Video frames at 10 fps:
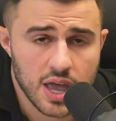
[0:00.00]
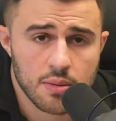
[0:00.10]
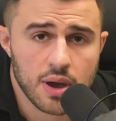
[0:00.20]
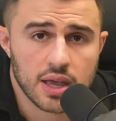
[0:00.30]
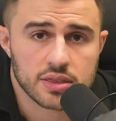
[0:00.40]
to
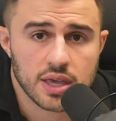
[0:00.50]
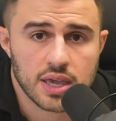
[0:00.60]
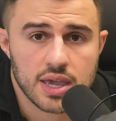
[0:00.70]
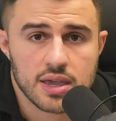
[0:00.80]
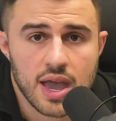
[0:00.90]
him. I
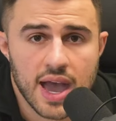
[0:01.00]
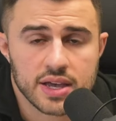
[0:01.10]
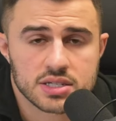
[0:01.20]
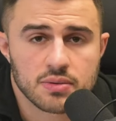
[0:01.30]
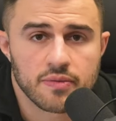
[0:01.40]
think he
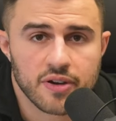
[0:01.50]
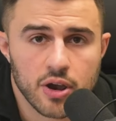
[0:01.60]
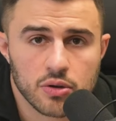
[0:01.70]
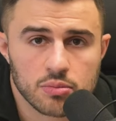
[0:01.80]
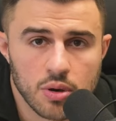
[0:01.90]
has some
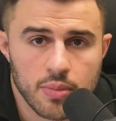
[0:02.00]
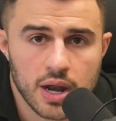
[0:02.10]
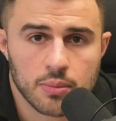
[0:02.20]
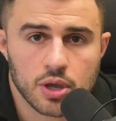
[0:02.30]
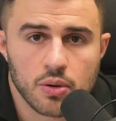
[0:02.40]
very good
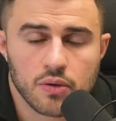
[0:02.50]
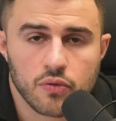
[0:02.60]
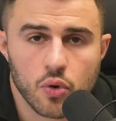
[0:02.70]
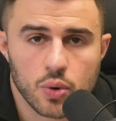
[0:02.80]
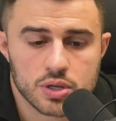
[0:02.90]
momentum going
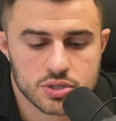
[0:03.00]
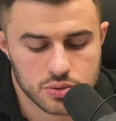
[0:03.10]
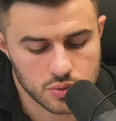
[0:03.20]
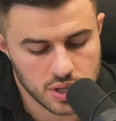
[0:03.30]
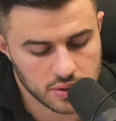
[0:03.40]
forward
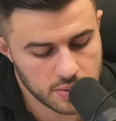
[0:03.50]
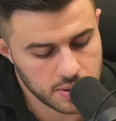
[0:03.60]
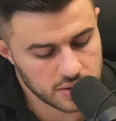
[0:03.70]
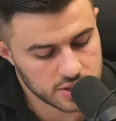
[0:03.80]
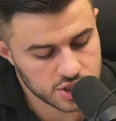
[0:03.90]
to the
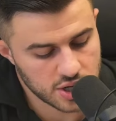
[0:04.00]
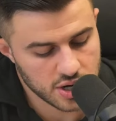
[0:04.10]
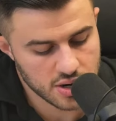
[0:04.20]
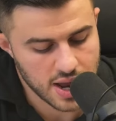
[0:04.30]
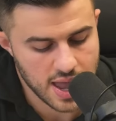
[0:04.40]
Olympia this
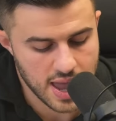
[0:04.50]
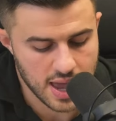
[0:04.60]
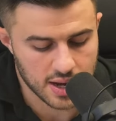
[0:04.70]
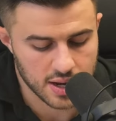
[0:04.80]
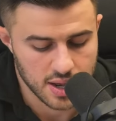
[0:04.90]
year,
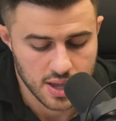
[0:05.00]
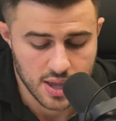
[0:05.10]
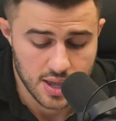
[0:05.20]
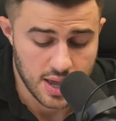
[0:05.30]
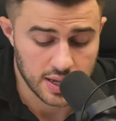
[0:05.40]
and
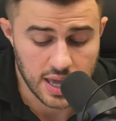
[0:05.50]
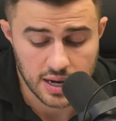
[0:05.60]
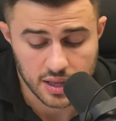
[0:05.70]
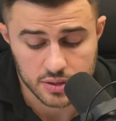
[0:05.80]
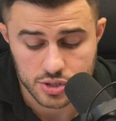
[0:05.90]

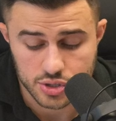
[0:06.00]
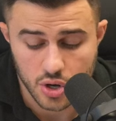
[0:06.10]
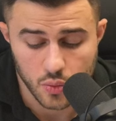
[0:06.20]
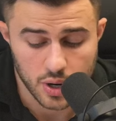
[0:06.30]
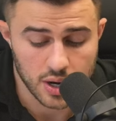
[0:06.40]
Again, another
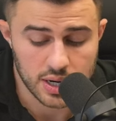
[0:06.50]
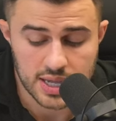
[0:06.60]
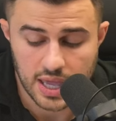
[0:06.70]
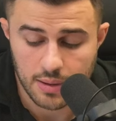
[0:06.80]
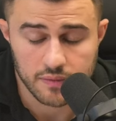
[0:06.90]
show where
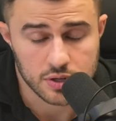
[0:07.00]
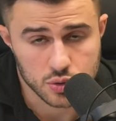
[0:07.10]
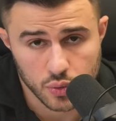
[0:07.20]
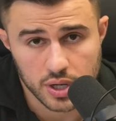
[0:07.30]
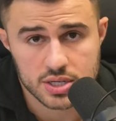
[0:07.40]
he came out
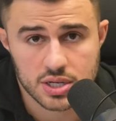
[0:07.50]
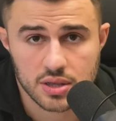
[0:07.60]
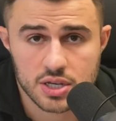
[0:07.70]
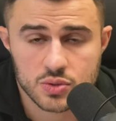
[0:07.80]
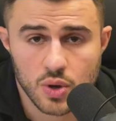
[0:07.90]
victorious
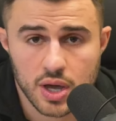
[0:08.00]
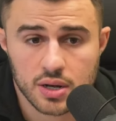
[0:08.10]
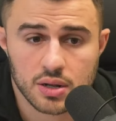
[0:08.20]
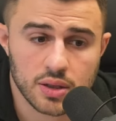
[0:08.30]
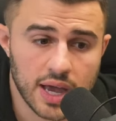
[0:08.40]
in this
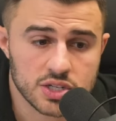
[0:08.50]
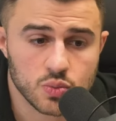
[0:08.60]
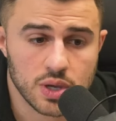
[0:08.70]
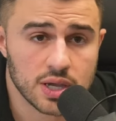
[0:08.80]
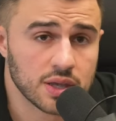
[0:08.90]
one
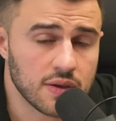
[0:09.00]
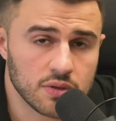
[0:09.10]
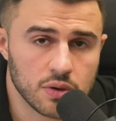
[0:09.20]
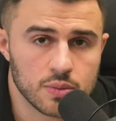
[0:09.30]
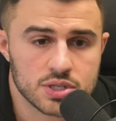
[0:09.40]
last week,
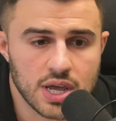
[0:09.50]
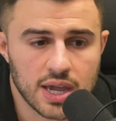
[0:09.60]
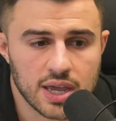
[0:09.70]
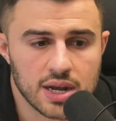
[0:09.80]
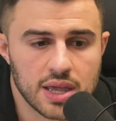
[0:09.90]
even though he was
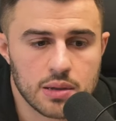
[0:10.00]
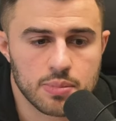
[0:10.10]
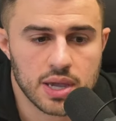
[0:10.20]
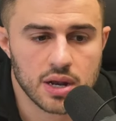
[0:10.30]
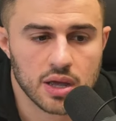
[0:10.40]
second. He
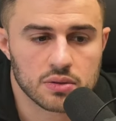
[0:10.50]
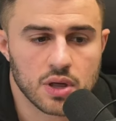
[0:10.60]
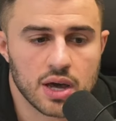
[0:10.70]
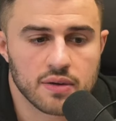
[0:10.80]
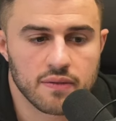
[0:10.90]
beat a
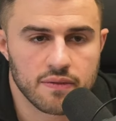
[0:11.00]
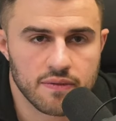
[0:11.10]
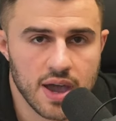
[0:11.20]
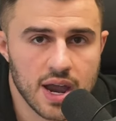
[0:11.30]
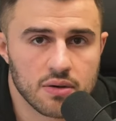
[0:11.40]
lot of
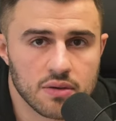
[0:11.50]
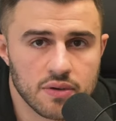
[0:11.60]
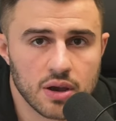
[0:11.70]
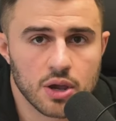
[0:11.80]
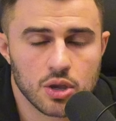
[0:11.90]
very,
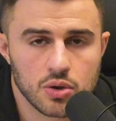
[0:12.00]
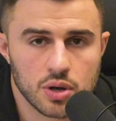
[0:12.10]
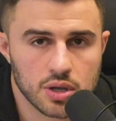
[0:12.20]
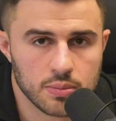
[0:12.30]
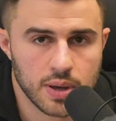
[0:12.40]
very
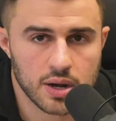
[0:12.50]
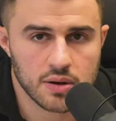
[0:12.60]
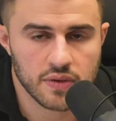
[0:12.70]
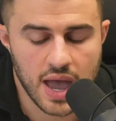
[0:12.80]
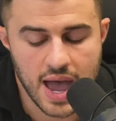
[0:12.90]
good and
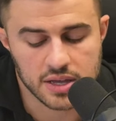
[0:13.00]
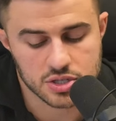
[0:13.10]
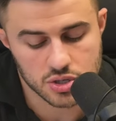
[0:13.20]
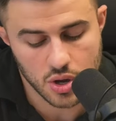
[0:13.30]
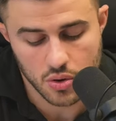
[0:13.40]
competitive
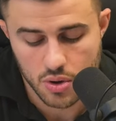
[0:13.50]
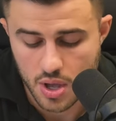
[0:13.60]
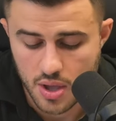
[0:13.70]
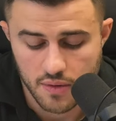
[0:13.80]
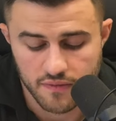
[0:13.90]
guys. So,
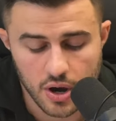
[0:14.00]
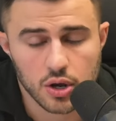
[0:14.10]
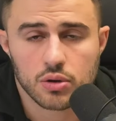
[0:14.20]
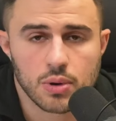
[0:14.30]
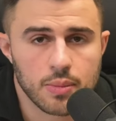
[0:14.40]

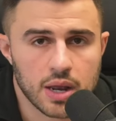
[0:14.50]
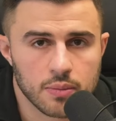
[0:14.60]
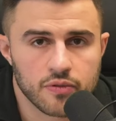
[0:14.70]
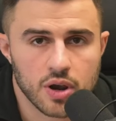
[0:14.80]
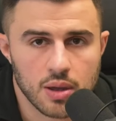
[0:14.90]
very good
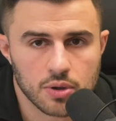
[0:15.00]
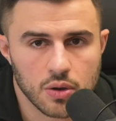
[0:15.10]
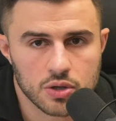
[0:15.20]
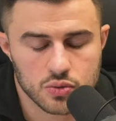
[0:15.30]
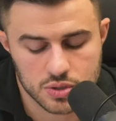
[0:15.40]
momentum for him
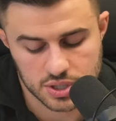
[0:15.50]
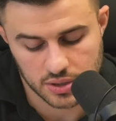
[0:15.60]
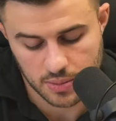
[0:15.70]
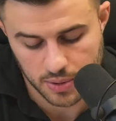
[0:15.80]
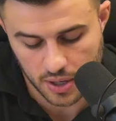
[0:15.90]
going towards the
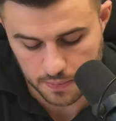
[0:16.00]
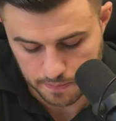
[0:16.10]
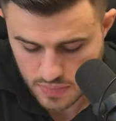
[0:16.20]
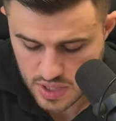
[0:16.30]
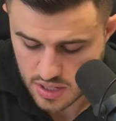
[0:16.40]
Olympia.
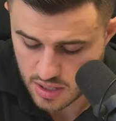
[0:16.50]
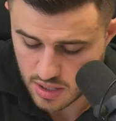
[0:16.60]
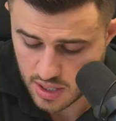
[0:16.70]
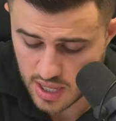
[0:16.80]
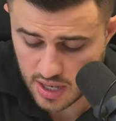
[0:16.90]

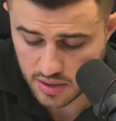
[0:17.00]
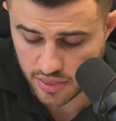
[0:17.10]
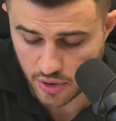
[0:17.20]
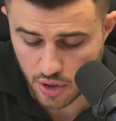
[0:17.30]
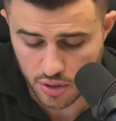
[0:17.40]
In
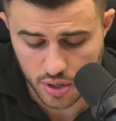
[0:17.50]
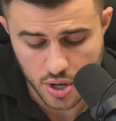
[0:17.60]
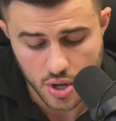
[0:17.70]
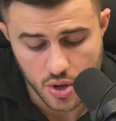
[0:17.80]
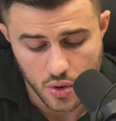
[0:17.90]

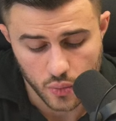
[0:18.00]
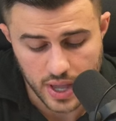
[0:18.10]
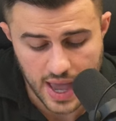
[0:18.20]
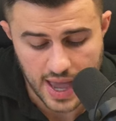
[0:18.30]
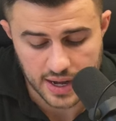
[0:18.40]
third,
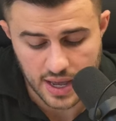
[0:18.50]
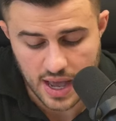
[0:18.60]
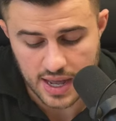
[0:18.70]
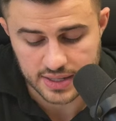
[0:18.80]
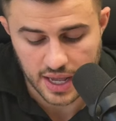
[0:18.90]
we had
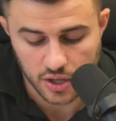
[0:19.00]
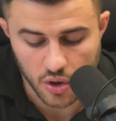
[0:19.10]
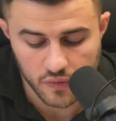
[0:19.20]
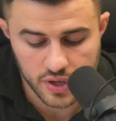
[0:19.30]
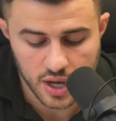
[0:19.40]
uh,
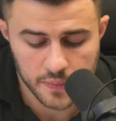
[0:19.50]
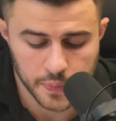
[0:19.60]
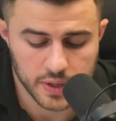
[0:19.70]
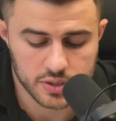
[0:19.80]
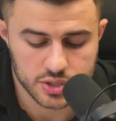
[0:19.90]

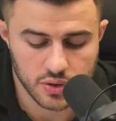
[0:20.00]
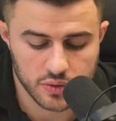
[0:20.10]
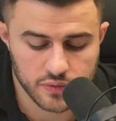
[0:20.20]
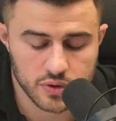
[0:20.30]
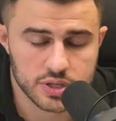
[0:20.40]
Dankovia.
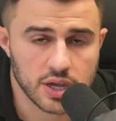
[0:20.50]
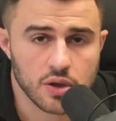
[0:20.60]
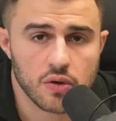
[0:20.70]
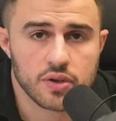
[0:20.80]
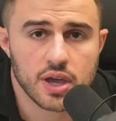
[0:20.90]
So, for
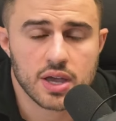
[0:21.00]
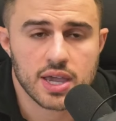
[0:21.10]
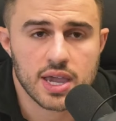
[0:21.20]
Dankovia,